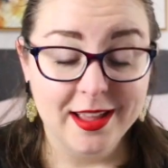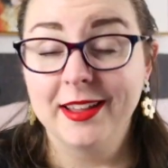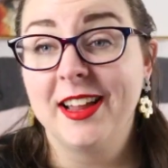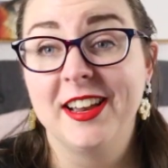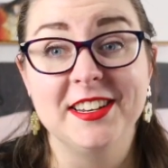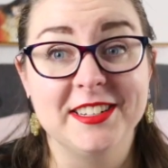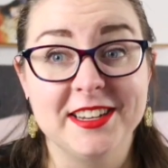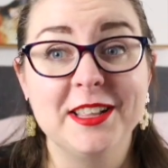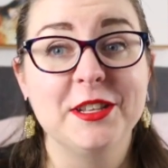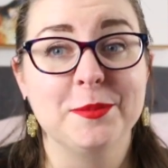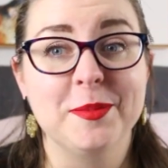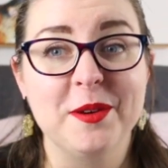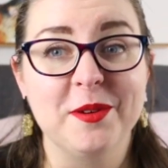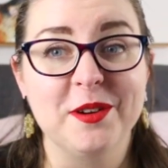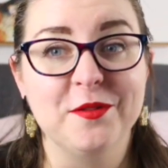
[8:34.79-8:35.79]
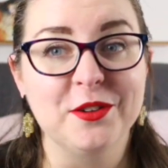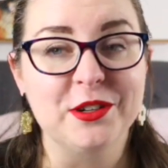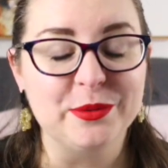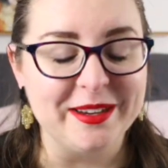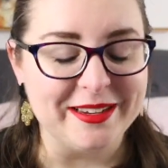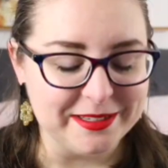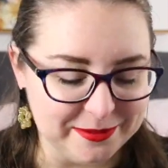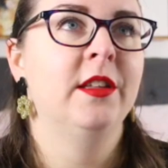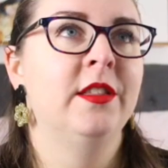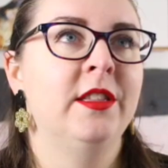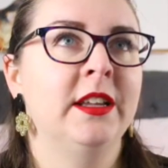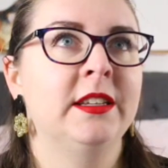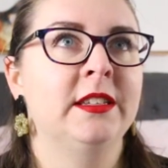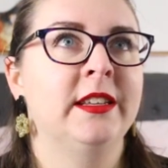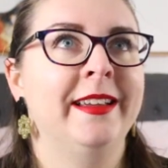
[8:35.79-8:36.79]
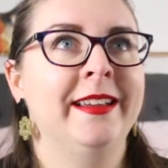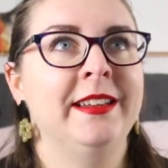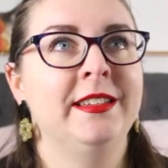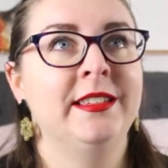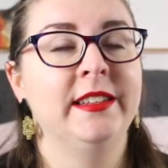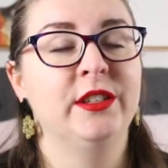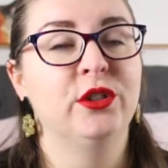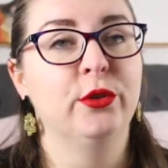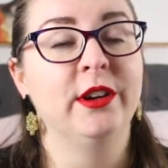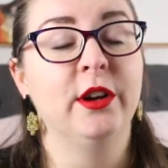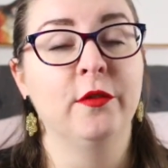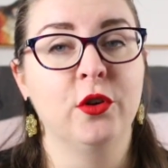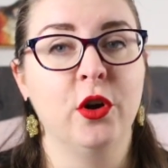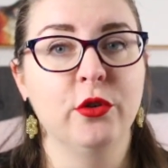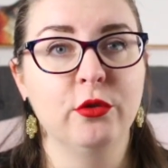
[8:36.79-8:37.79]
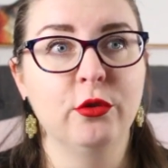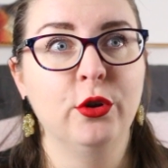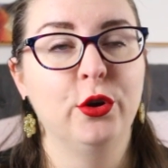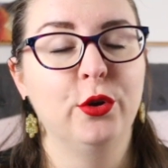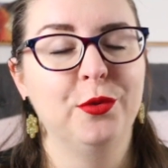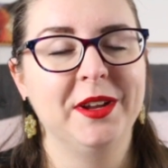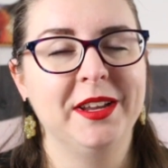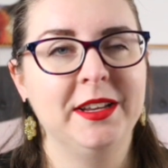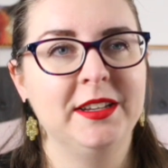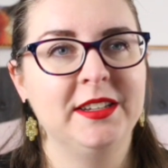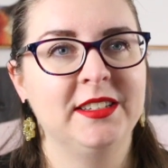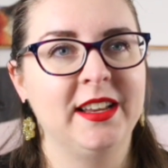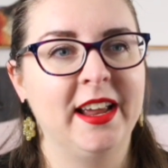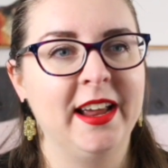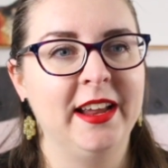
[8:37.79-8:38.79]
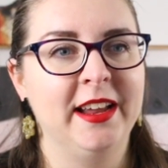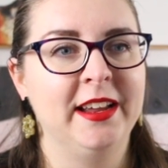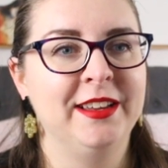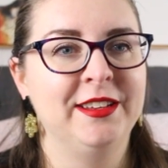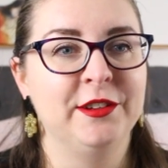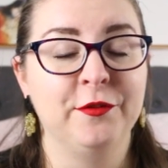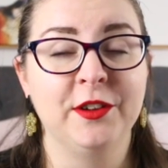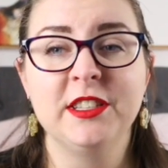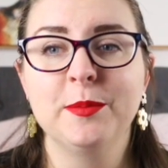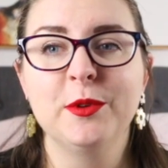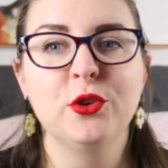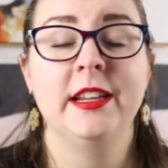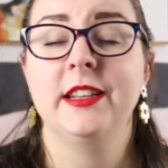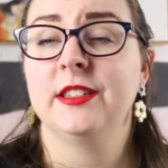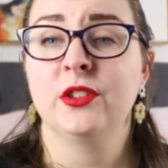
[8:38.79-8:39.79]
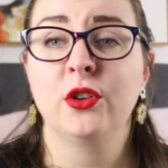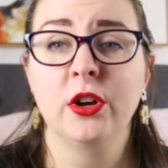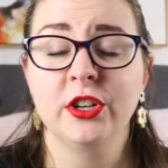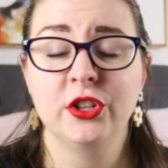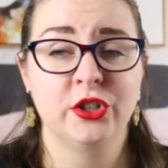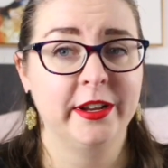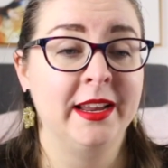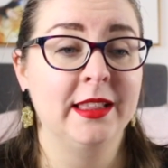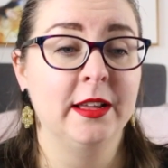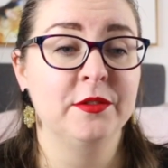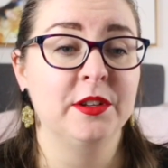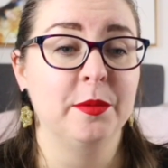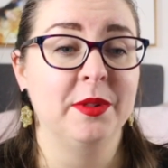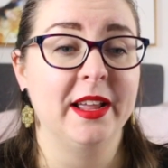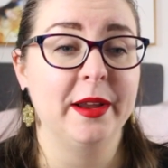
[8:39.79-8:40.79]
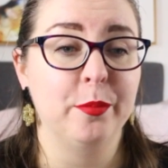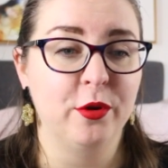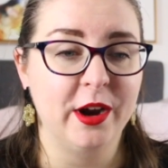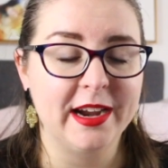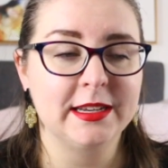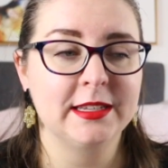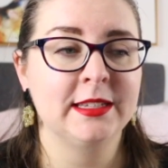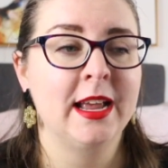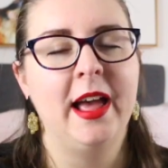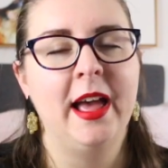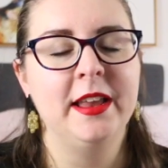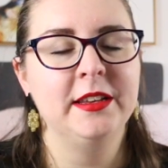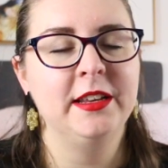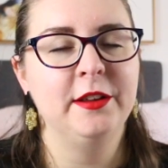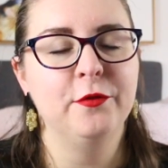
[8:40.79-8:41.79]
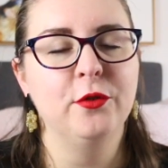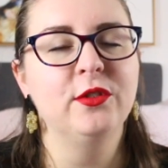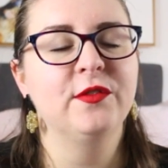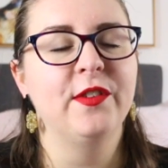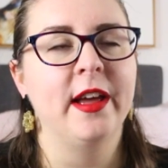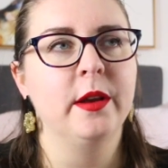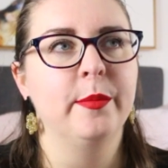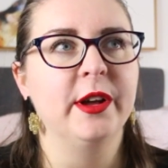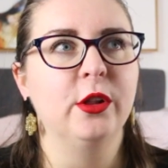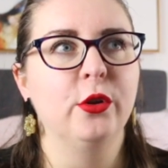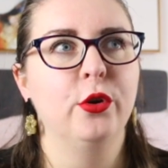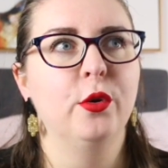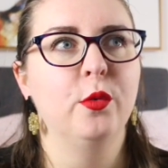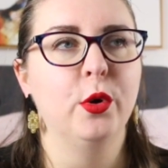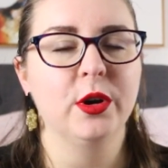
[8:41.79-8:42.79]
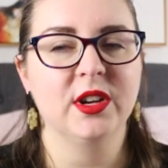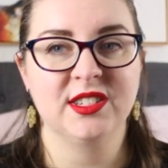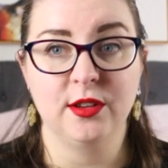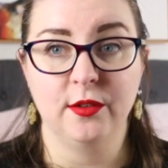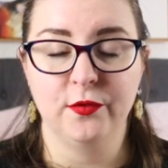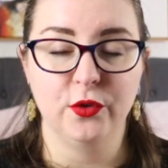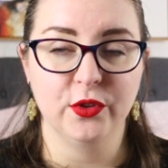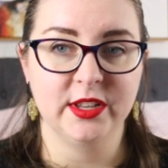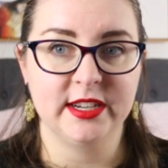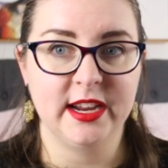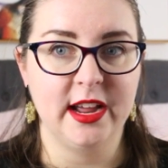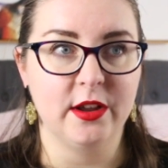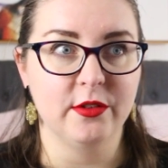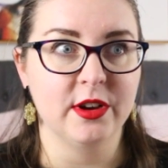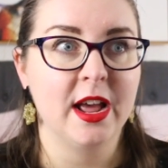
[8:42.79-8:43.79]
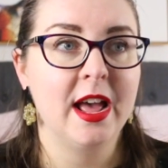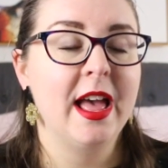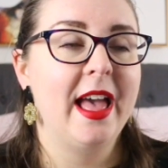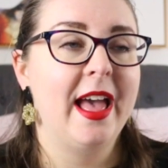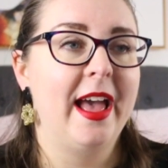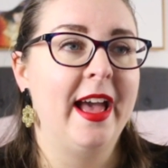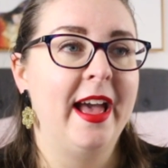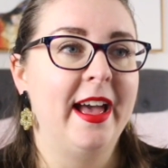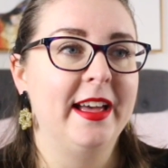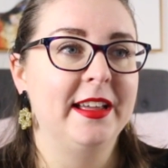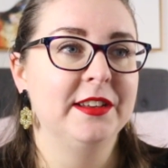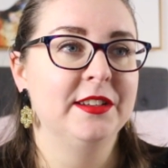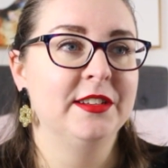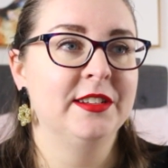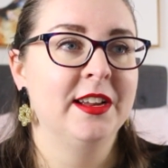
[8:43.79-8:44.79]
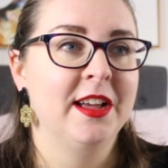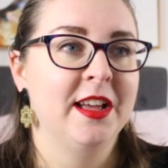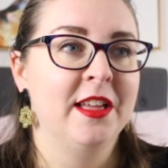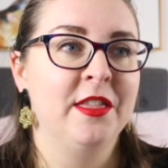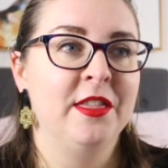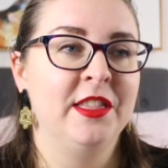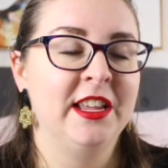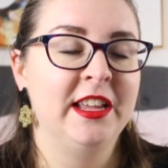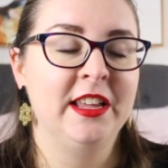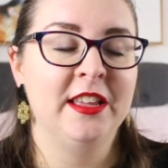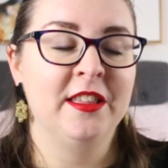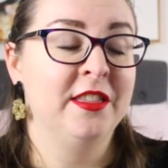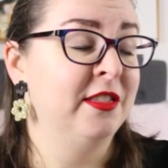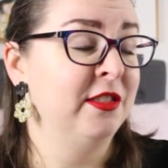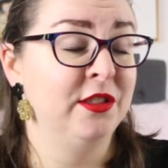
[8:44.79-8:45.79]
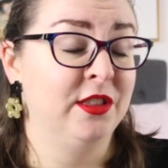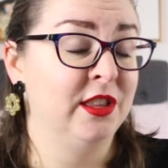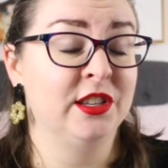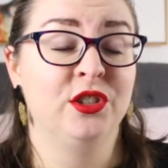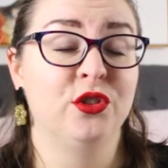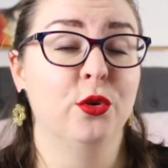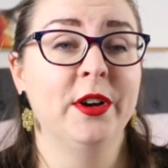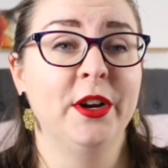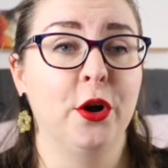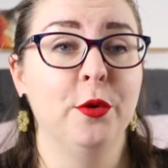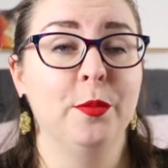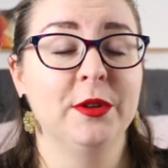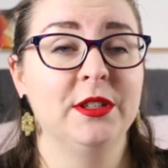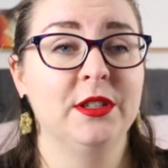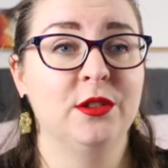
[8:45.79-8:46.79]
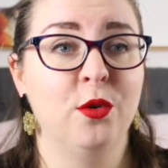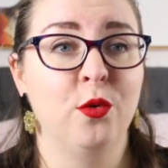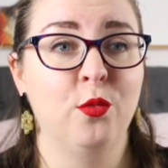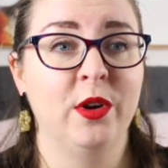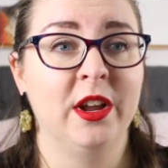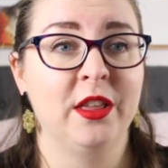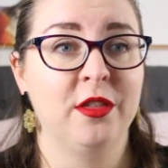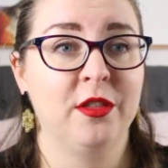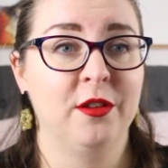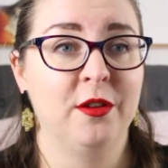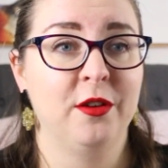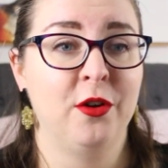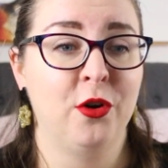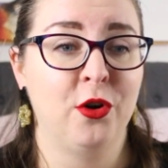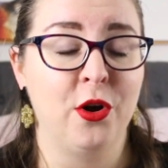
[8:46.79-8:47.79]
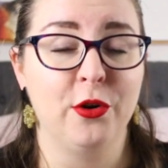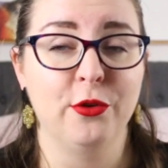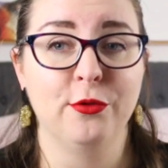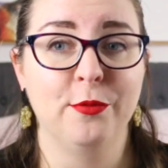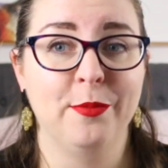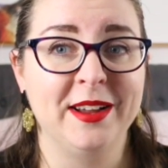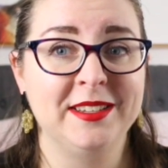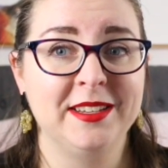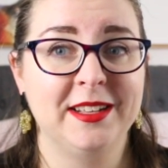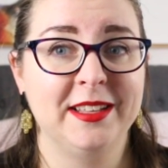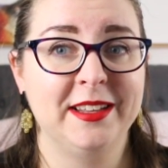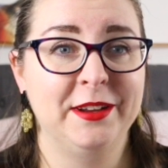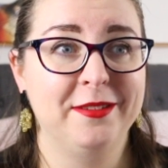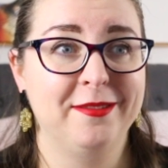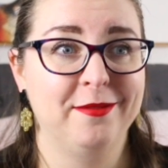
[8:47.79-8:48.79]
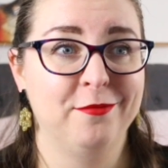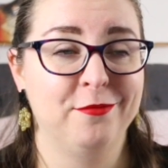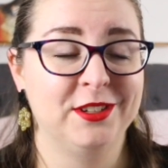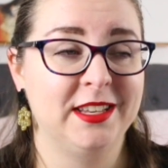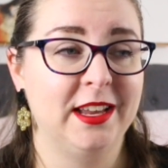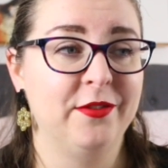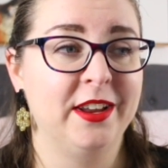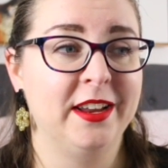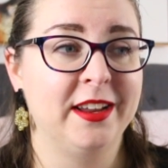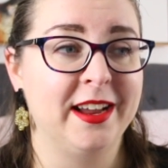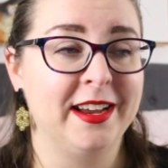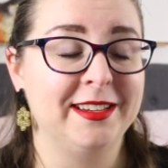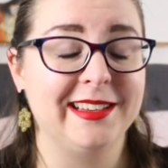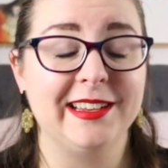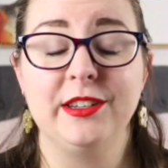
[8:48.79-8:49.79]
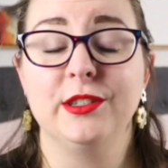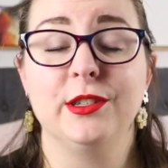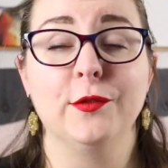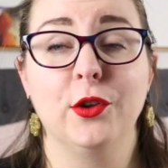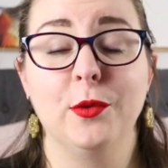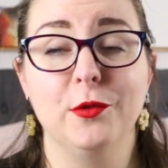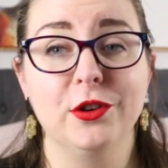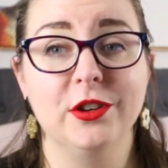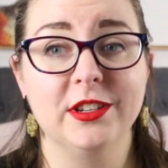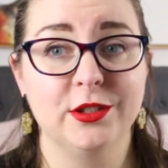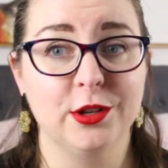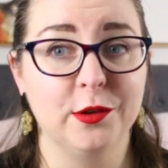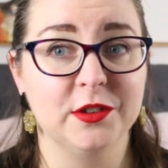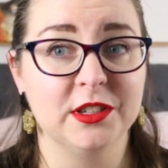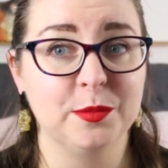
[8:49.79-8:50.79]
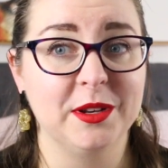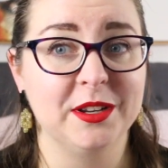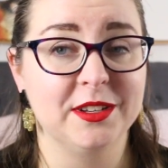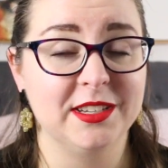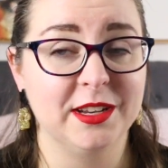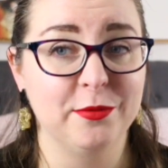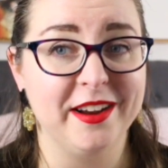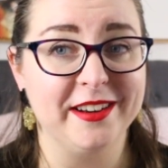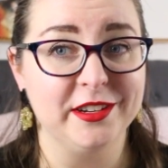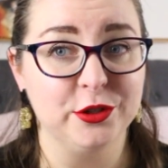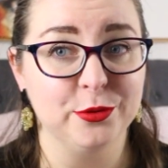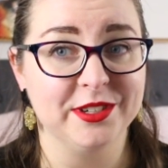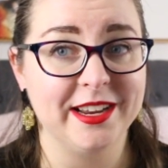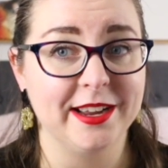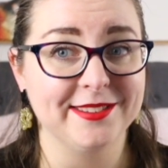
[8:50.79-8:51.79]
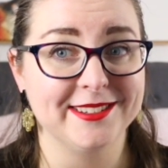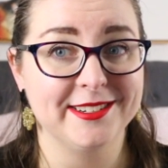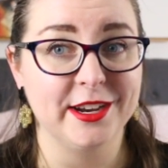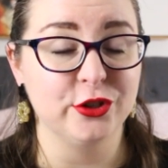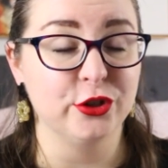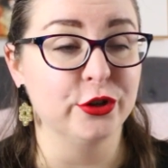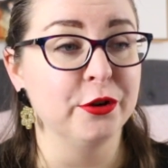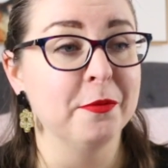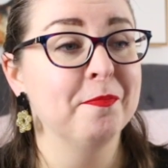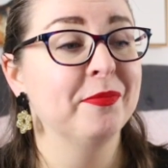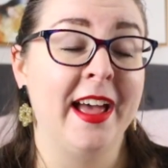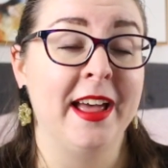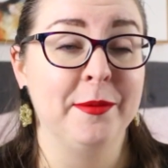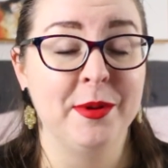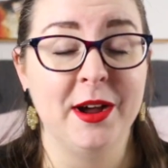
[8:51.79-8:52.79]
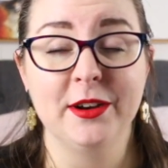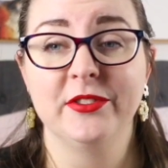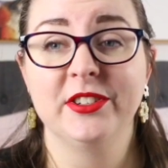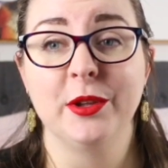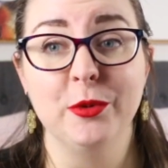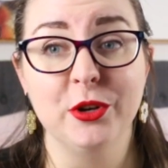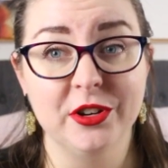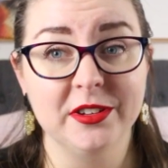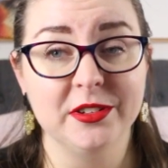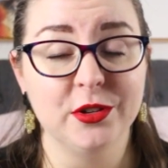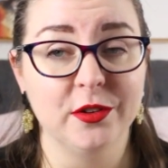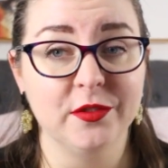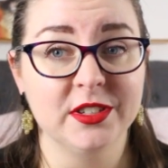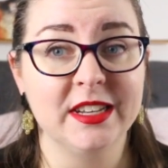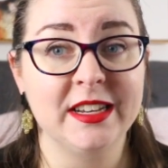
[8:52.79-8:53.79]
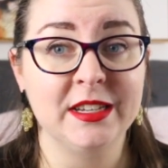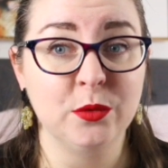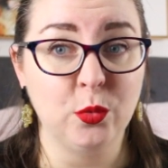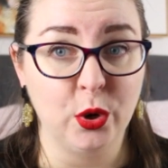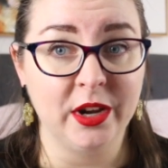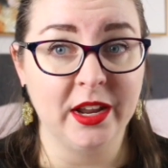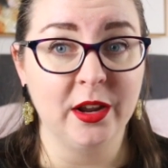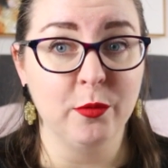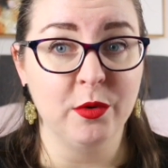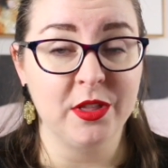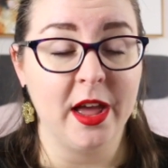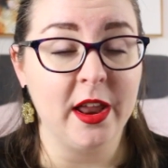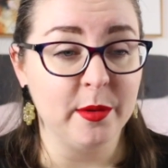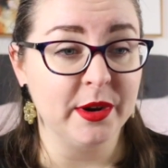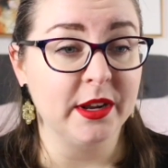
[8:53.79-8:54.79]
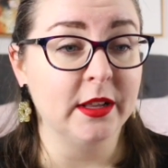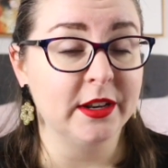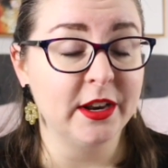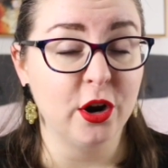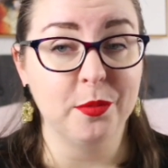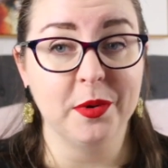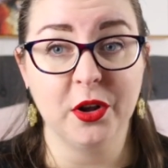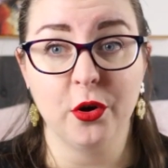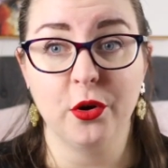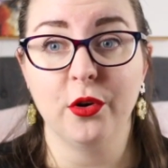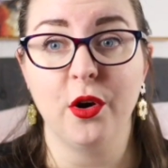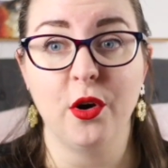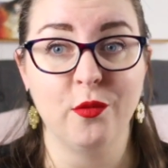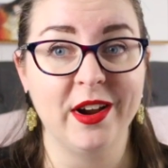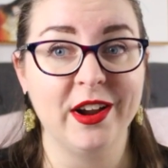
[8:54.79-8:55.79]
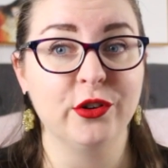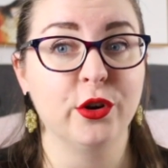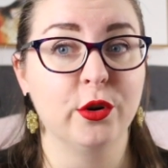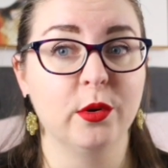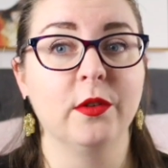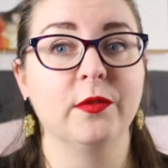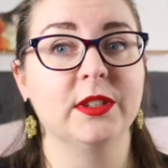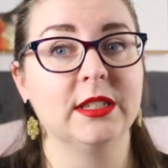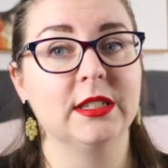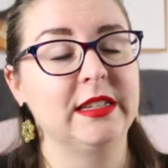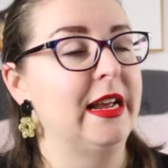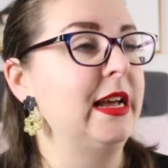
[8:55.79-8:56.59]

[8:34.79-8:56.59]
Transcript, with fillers: Can you tell it's been one of those weeks? This is the story of Connell, who is a defenseman. He's Scottish, he loves to play pranks, and he falls for Annabelle, who works for the town. And the the story opens with Connell basically receiving a sentence of community service because he ran into a town statue. And part of his community service is working with Annabelle and helping her around her office.